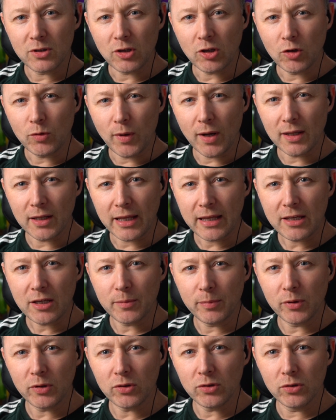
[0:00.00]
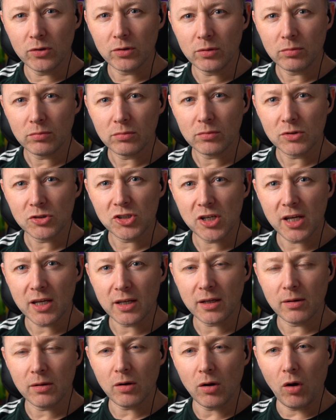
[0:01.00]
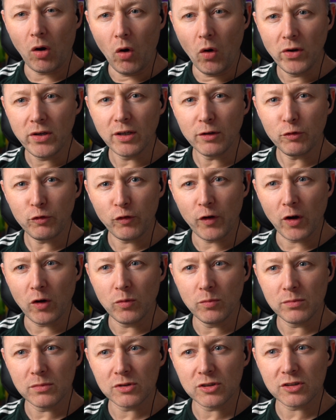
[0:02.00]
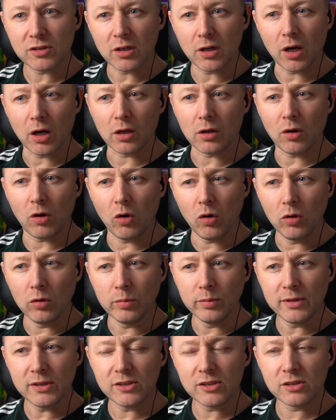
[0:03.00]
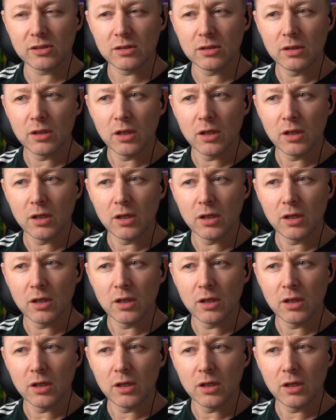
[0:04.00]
you know what I like about you, Jake? All your films are always,